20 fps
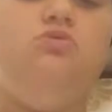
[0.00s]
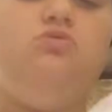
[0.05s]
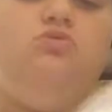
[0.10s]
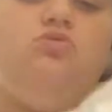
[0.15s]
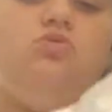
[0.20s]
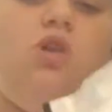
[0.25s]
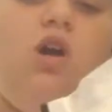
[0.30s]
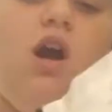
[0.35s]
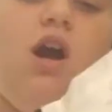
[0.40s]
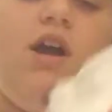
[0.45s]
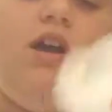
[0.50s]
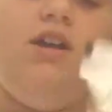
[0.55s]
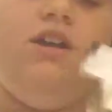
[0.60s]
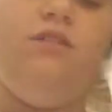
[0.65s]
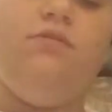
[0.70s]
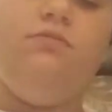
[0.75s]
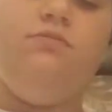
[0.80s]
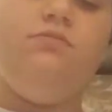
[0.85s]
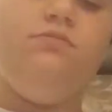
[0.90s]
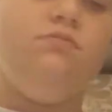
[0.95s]
dry.
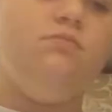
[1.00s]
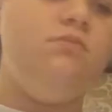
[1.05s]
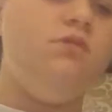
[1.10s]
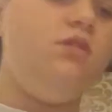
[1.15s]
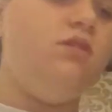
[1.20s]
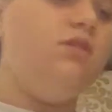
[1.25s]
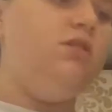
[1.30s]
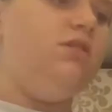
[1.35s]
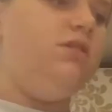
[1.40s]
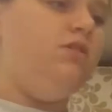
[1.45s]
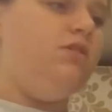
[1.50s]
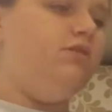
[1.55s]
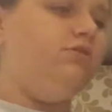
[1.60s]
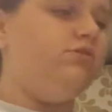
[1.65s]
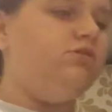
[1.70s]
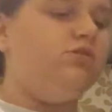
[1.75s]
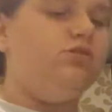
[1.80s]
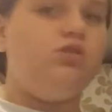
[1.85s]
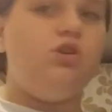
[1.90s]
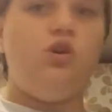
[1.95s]

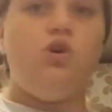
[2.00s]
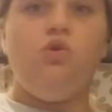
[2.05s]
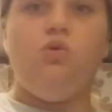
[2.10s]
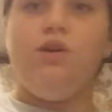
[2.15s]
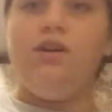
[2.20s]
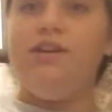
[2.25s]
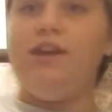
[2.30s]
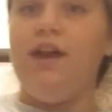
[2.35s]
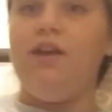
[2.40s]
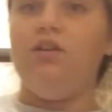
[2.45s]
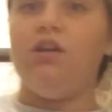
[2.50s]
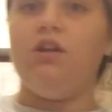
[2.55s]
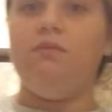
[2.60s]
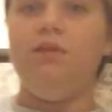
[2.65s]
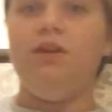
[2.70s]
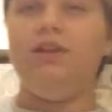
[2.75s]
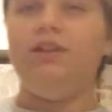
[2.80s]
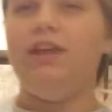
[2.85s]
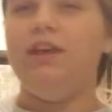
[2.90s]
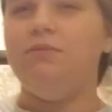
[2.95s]
So yeah, you gotta
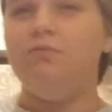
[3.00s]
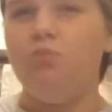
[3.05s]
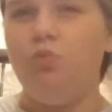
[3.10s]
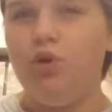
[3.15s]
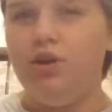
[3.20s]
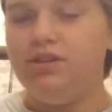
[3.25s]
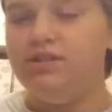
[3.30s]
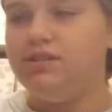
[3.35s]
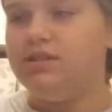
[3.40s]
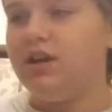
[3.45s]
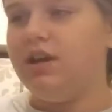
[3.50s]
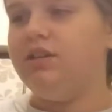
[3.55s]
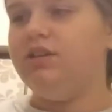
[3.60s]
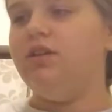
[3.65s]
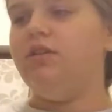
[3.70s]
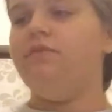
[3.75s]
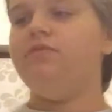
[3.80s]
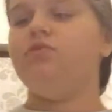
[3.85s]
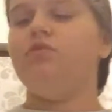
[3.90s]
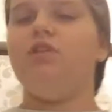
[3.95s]
make it like moist kind
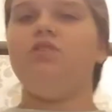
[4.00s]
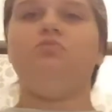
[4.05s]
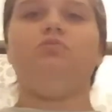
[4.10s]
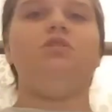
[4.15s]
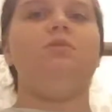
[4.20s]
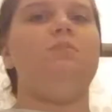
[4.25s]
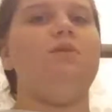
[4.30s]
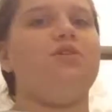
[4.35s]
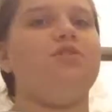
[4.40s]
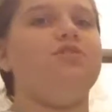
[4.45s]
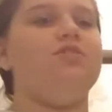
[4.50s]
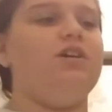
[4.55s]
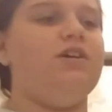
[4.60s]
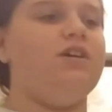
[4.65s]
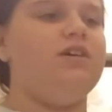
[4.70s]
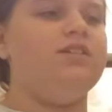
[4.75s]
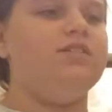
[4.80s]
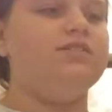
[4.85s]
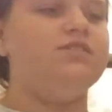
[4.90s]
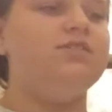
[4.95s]
of. So that's what the butter
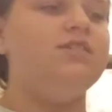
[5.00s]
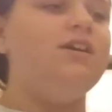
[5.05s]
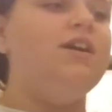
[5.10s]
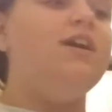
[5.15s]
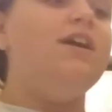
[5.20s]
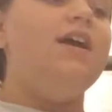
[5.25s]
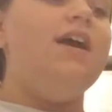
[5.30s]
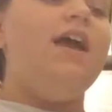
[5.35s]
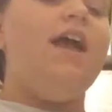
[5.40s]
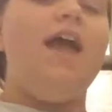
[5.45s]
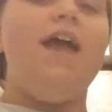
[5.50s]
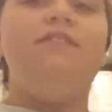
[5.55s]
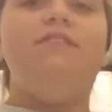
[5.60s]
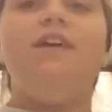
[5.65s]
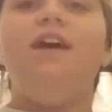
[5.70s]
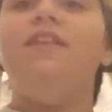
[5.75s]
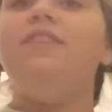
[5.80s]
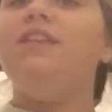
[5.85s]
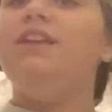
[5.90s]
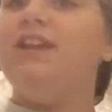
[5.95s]
does. And
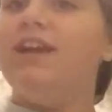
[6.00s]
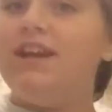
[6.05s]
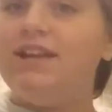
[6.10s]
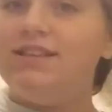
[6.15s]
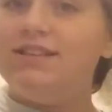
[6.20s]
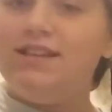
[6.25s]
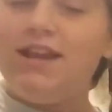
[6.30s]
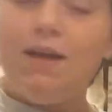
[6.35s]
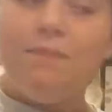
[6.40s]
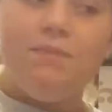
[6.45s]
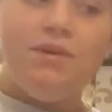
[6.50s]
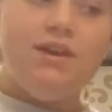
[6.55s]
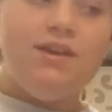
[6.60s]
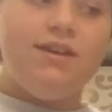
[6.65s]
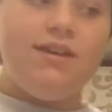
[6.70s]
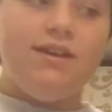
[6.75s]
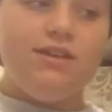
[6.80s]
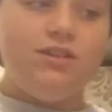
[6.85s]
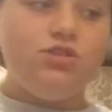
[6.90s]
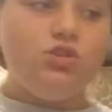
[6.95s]
then the next step
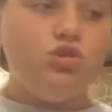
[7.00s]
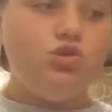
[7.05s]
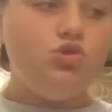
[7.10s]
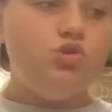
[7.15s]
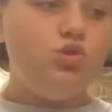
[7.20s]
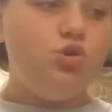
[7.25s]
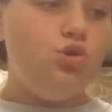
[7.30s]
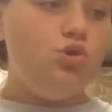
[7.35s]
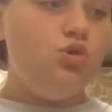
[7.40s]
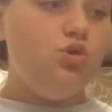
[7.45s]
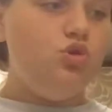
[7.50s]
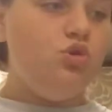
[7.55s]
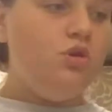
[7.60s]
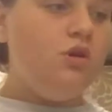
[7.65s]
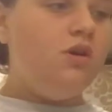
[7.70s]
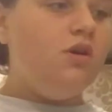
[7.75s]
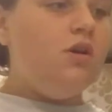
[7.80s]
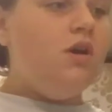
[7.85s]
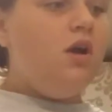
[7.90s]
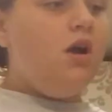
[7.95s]
is
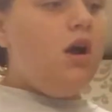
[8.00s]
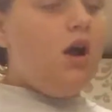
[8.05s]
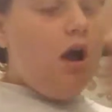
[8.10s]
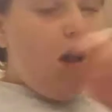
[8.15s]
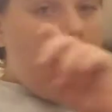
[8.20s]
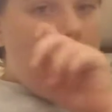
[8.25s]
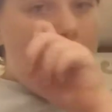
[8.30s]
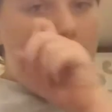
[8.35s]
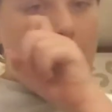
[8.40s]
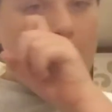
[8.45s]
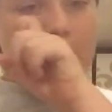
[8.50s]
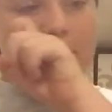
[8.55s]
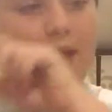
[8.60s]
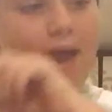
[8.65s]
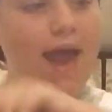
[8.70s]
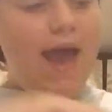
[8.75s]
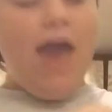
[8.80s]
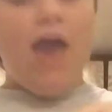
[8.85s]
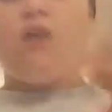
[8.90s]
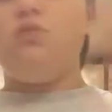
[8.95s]
to
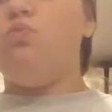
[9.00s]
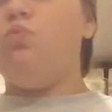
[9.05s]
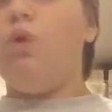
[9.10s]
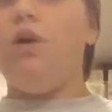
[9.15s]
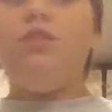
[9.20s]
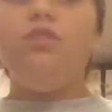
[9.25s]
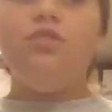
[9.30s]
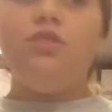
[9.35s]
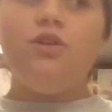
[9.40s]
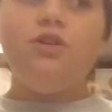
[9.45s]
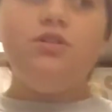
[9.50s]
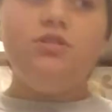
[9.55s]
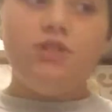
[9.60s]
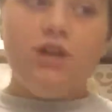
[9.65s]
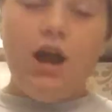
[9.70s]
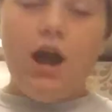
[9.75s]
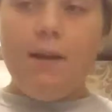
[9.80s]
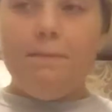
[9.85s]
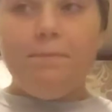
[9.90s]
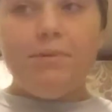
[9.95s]
add 1/3
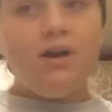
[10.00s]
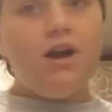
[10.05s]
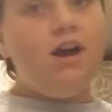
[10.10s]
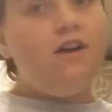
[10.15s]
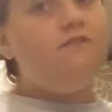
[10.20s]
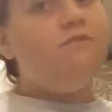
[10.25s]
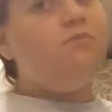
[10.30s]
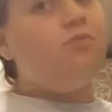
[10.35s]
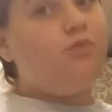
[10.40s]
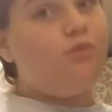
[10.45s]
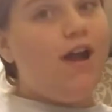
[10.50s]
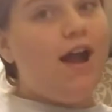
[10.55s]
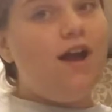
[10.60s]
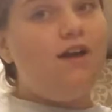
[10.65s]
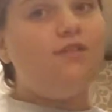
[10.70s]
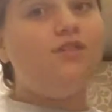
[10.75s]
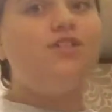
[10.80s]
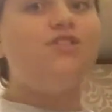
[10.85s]
cup of brown